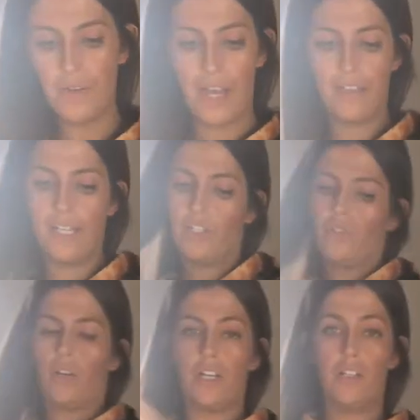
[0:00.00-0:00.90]
now that that's
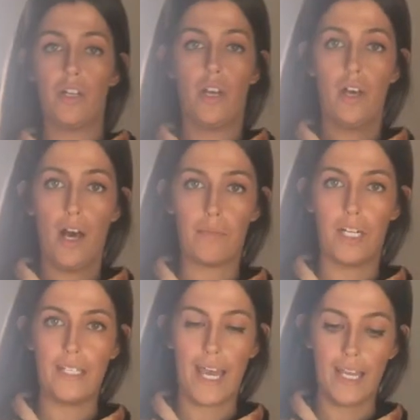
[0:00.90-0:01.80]
scrunched, I'm
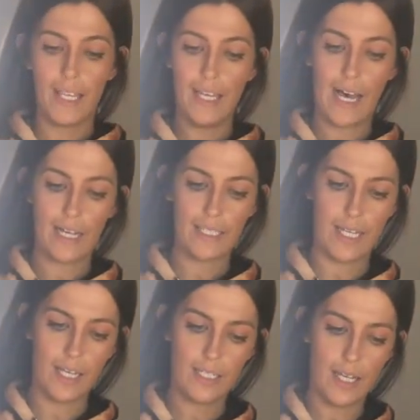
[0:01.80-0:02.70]
going to take the
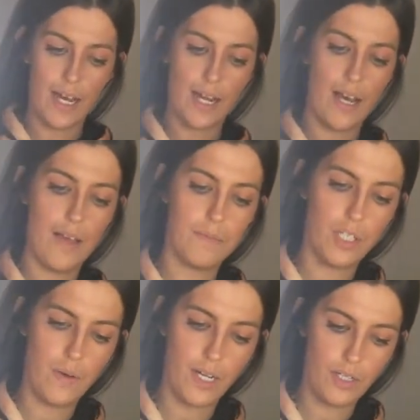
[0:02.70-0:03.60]
elastics and I'm
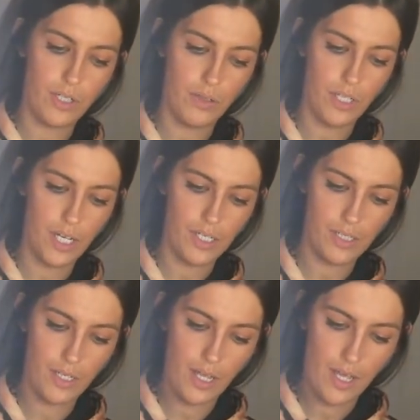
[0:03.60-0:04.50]
going to
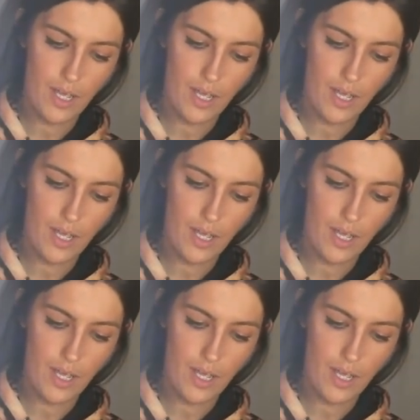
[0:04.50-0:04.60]
just